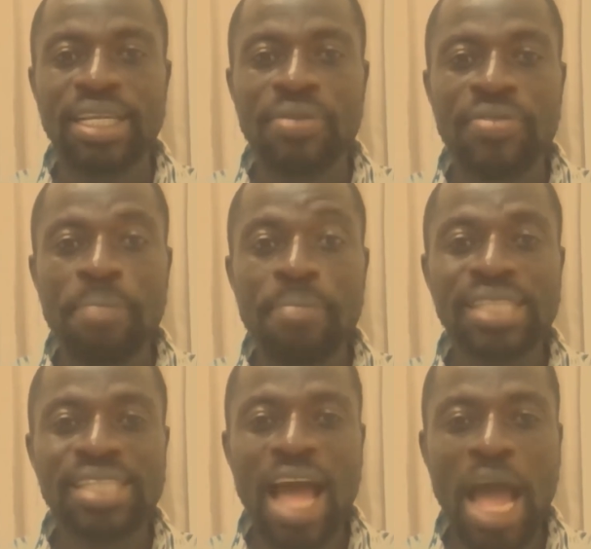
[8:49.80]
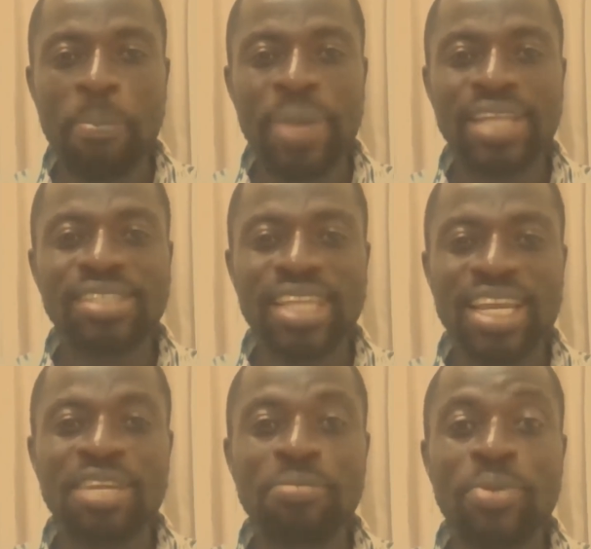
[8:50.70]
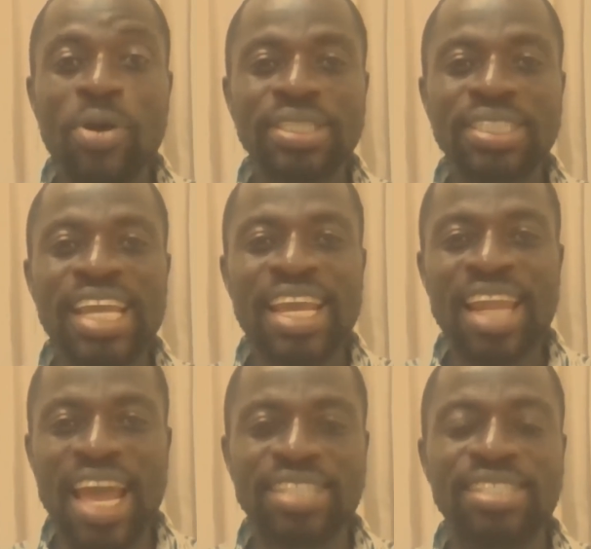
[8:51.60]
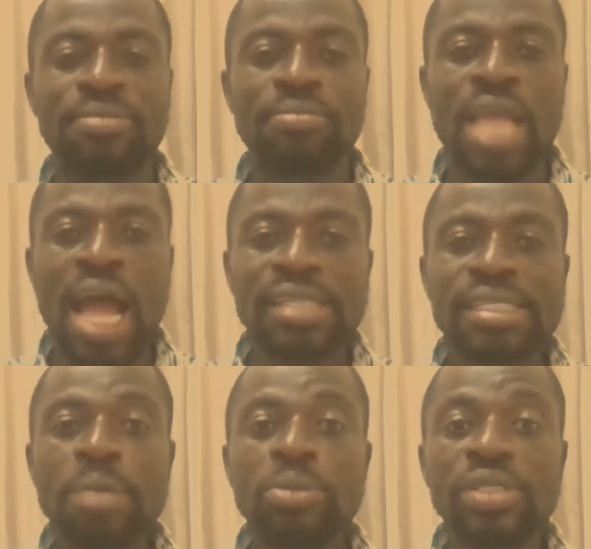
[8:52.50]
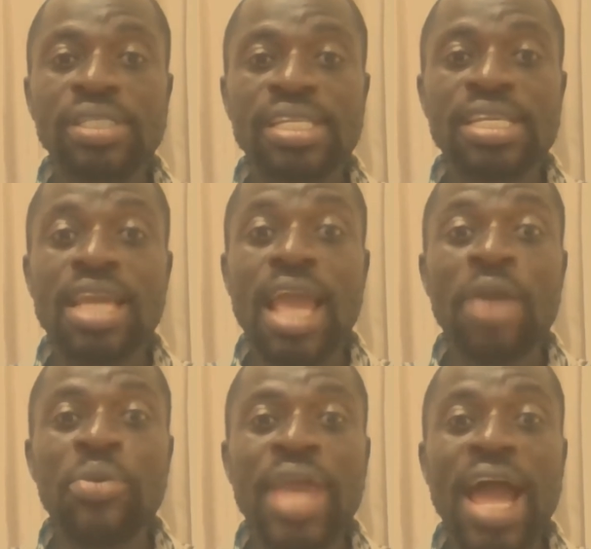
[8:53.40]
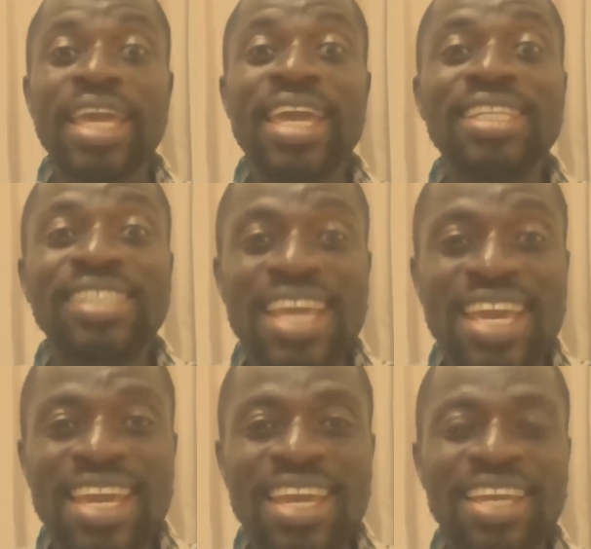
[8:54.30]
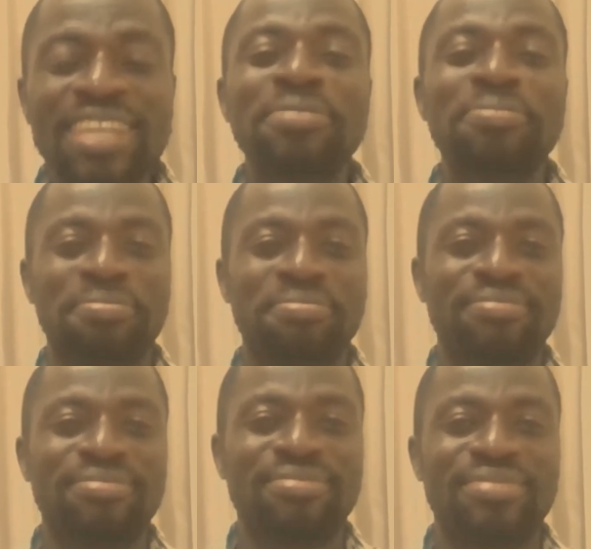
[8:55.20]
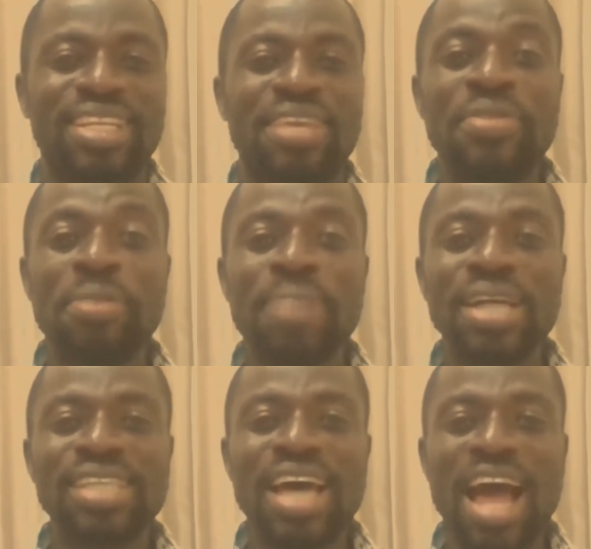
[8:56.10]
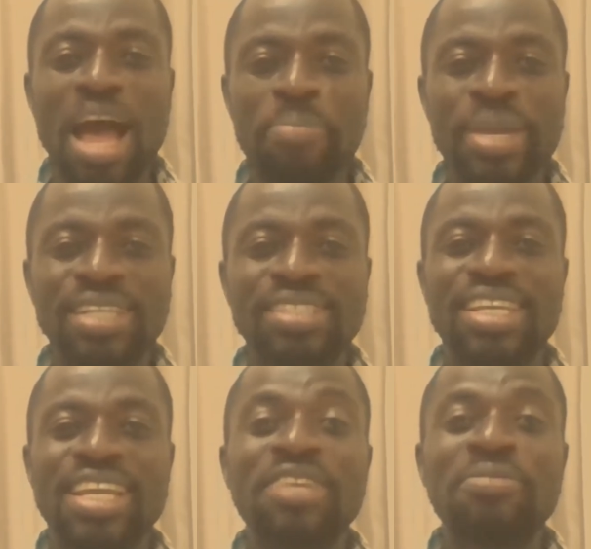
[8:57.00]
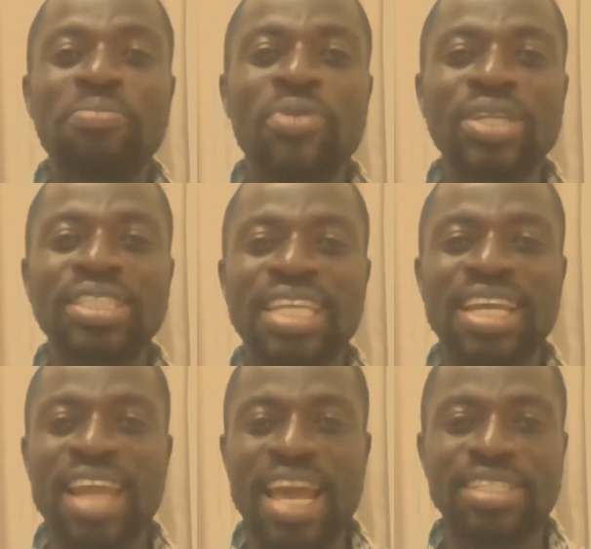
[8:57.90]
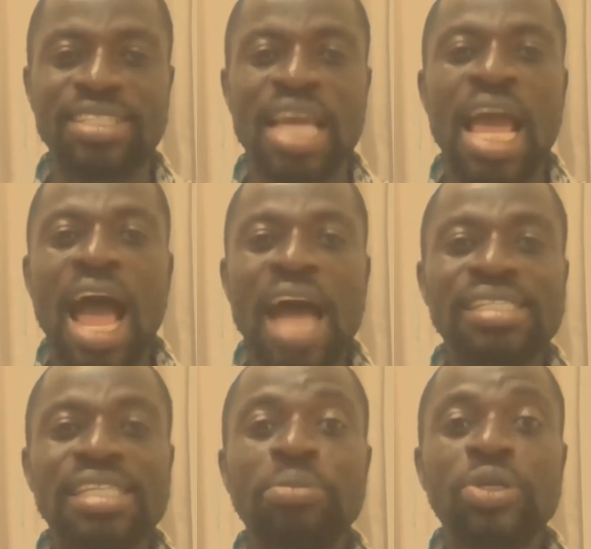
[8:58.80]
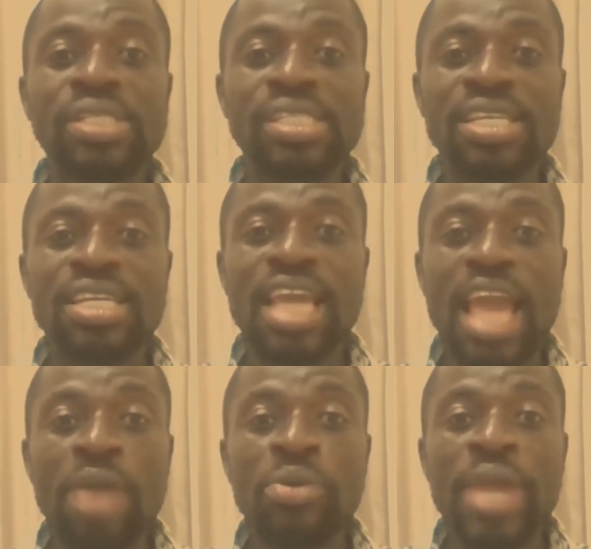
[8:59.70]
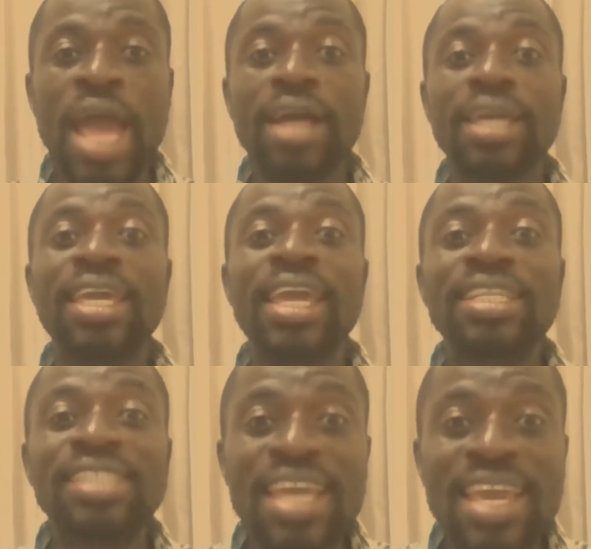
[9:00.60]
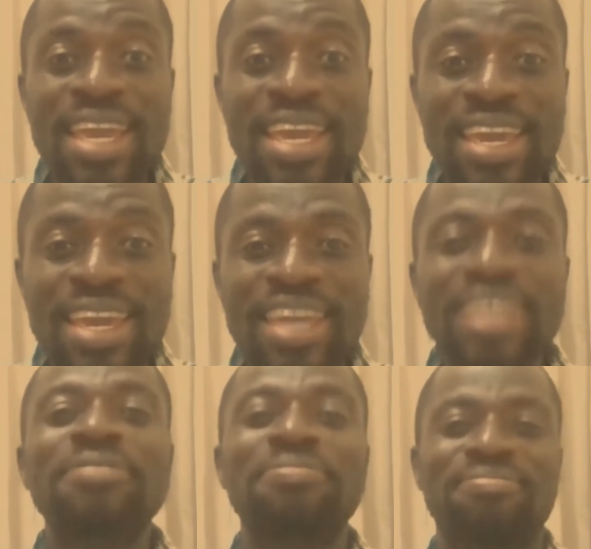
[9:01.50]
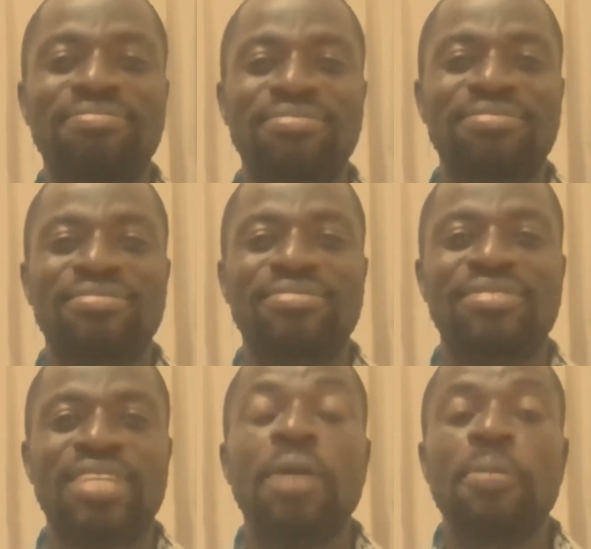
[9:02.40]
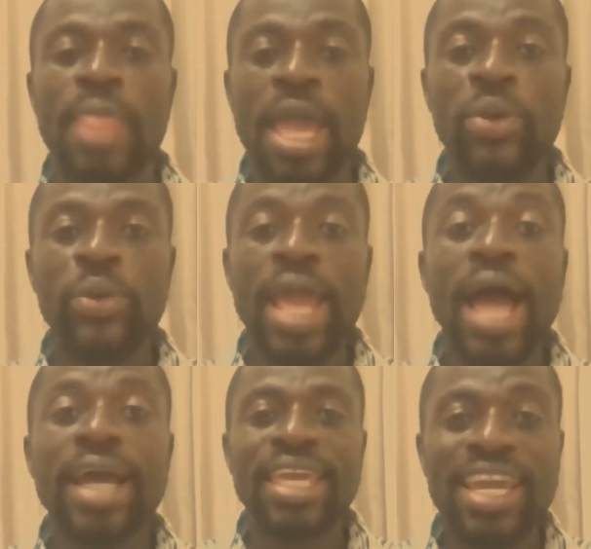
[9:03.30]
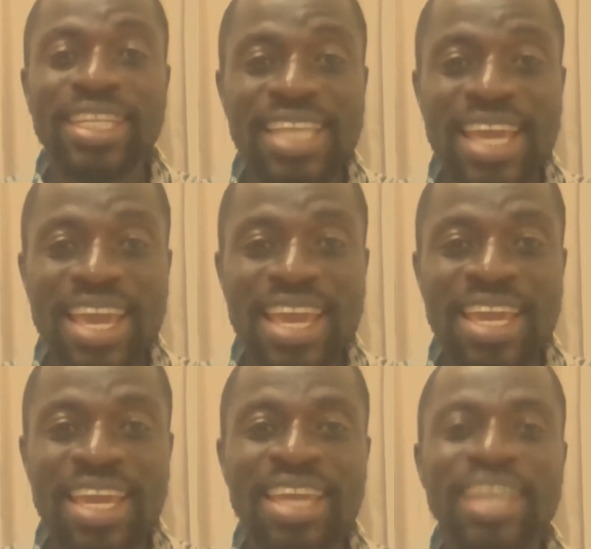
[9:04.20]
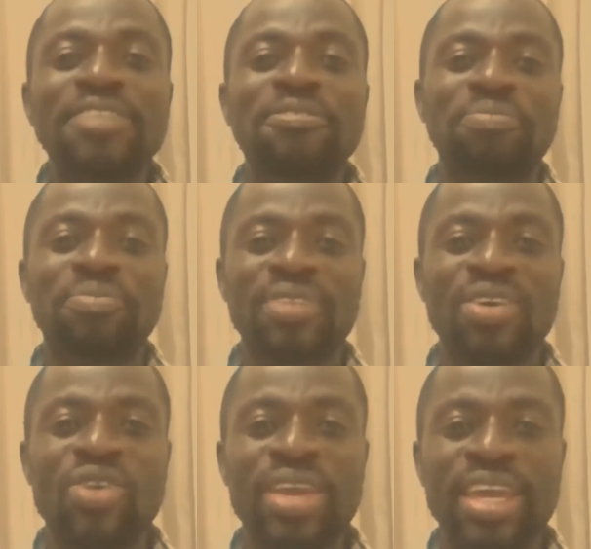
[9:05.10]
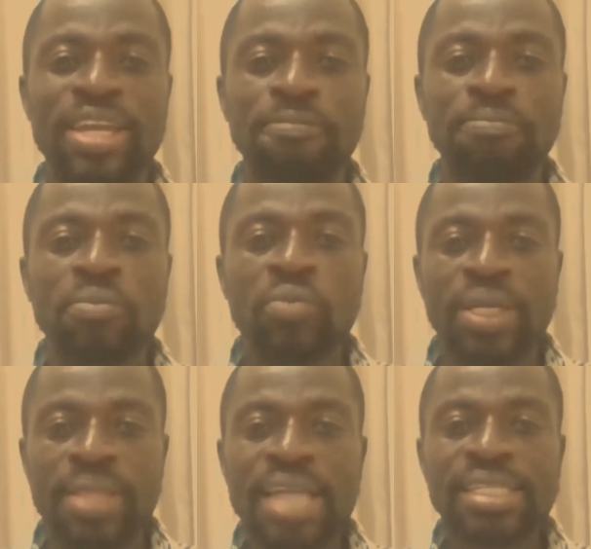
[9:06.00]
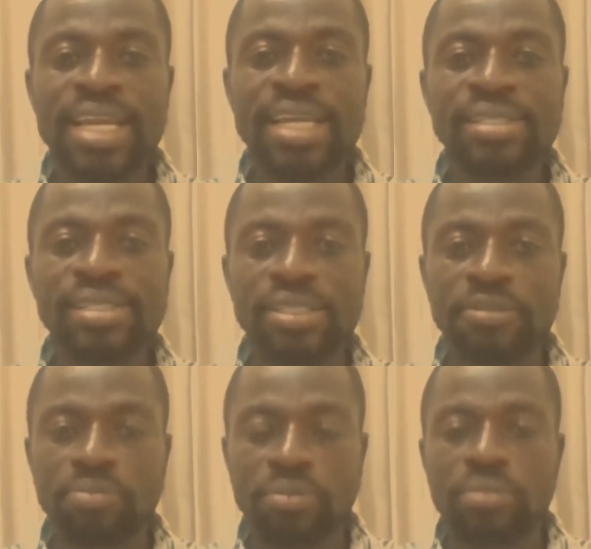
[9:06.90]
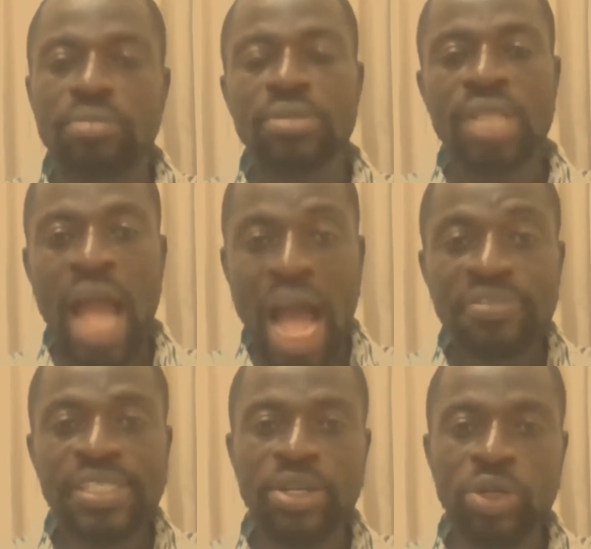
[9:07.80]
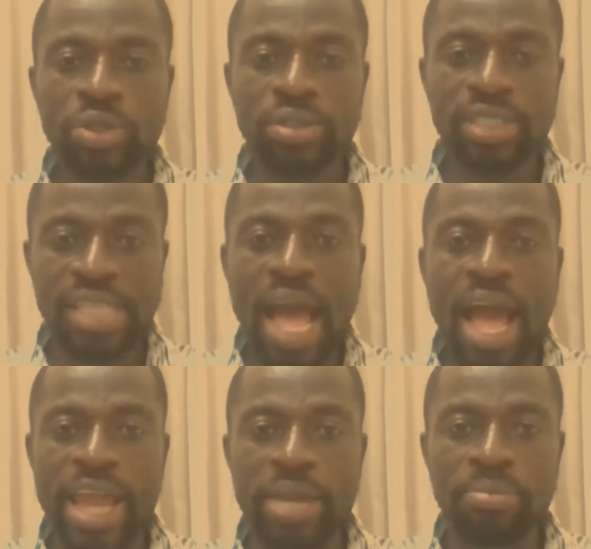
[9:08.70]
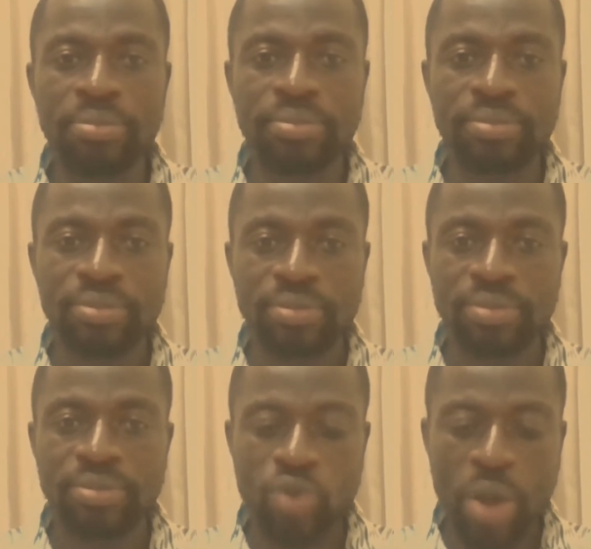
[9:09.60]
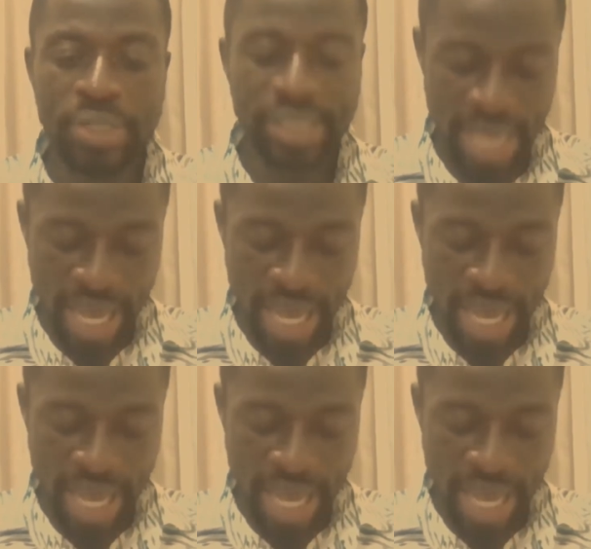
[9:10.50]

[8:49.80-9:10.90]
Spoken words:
The matter happened in broad daylight. Assembly si ewia kete. The matter happened in broad daylight. Assembly si ewia kete. Ewia kete. Okay, that is afternoon time. When we say